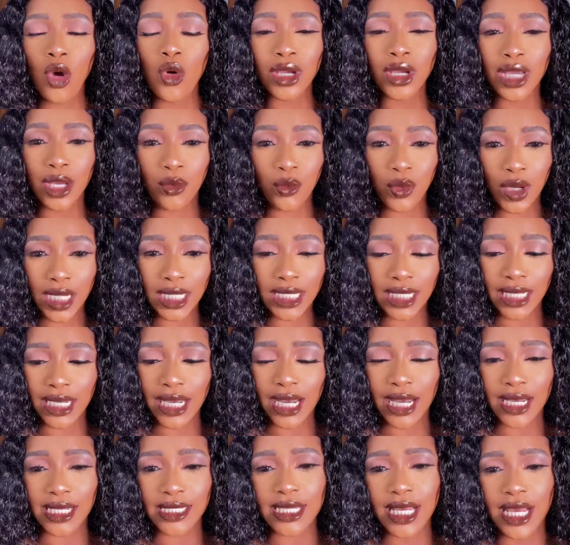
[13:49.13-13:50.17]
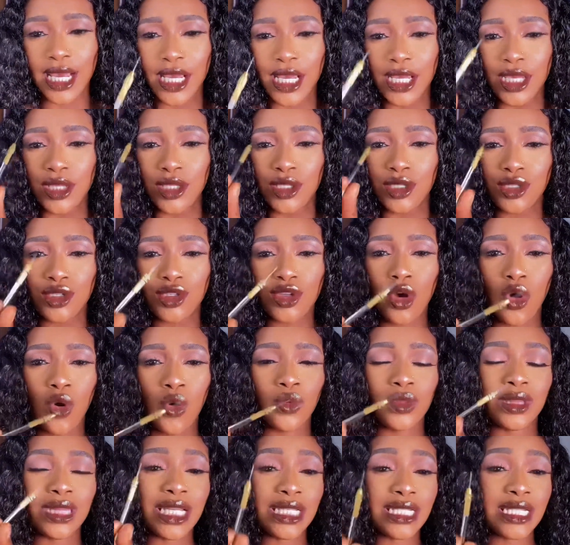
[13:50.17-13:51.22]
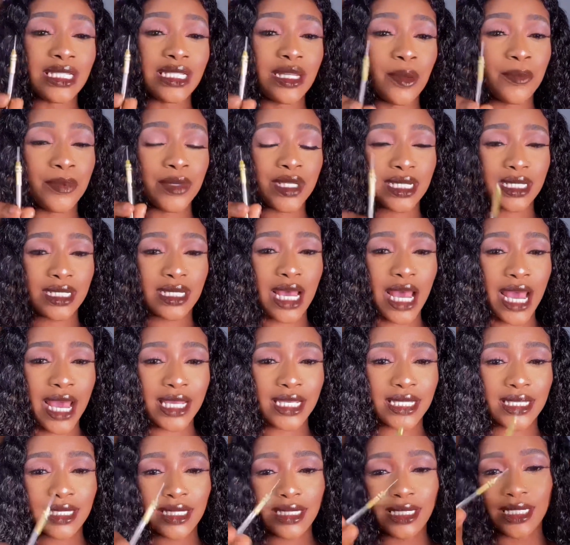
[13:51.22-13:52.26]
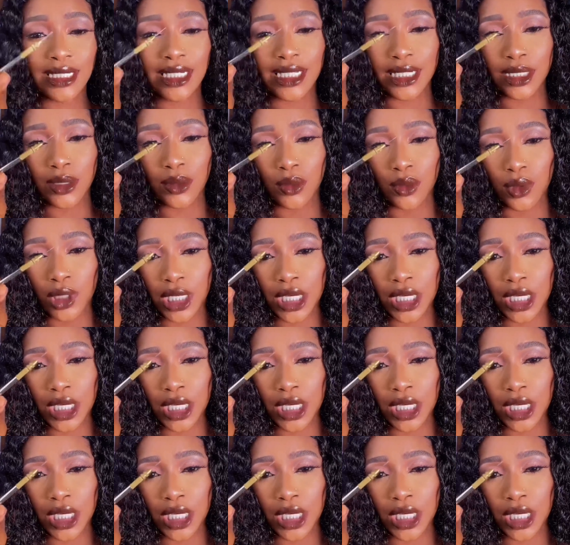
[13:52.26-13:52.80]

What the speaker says: Okay, quickly guys. So this is the precise needle,